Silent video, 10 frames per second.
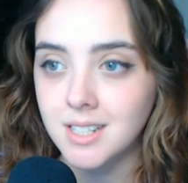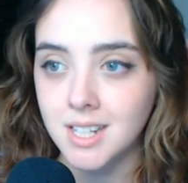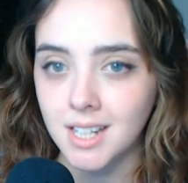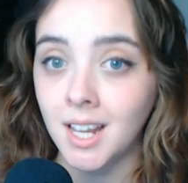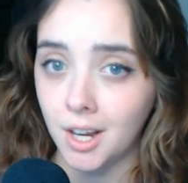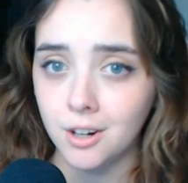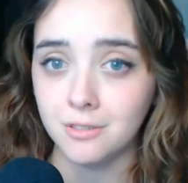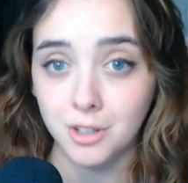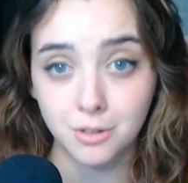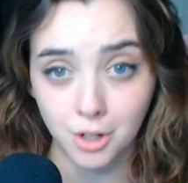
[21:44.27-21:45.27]
Taking care of
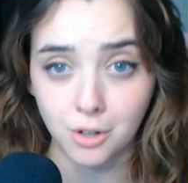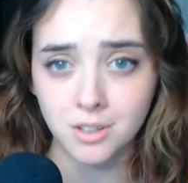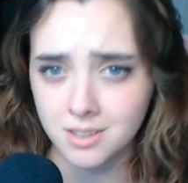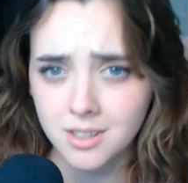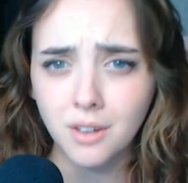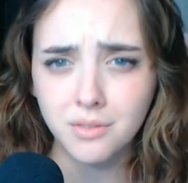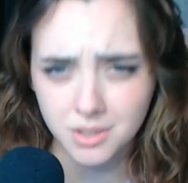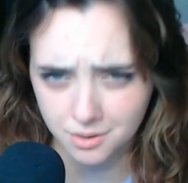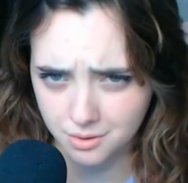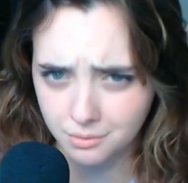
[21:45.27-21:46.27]
your current self is
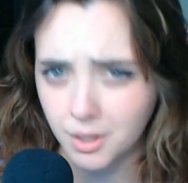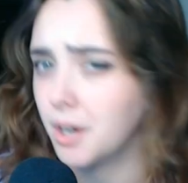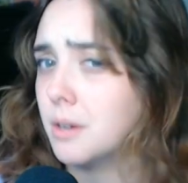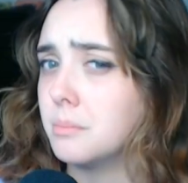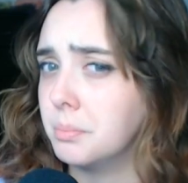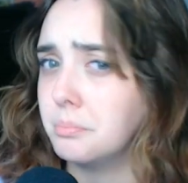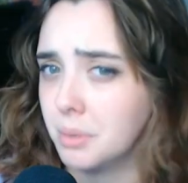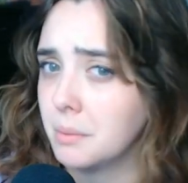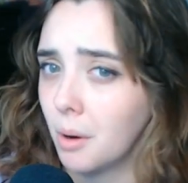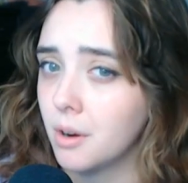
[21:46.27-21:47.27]
also a very
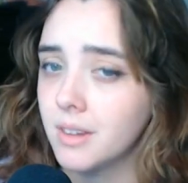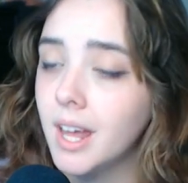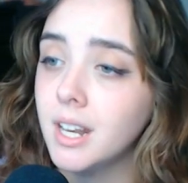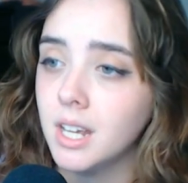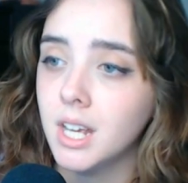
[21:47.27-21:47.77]
big part of that.